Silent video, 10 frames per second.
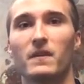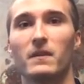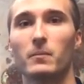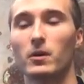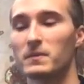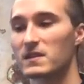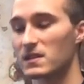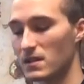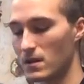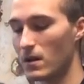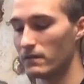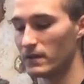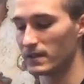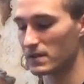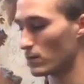The purpose of
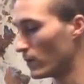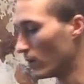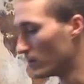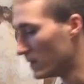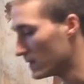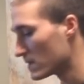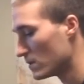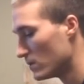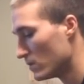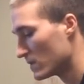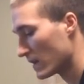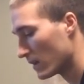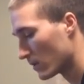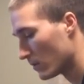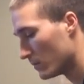it will be to use
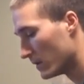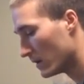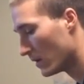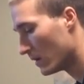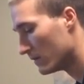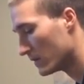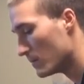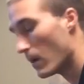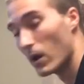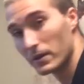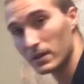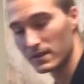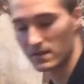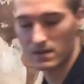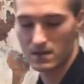a little bit of
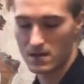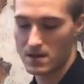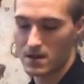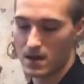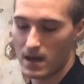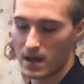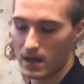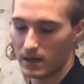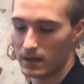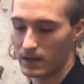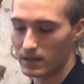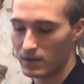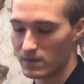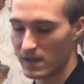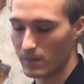emollient and
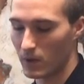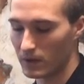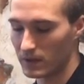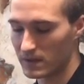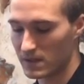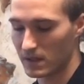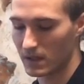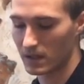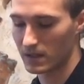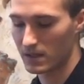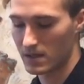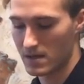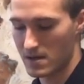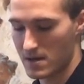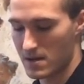use that emollient to
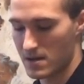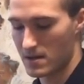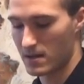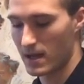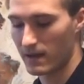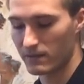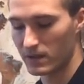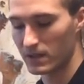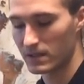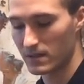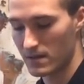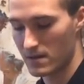have the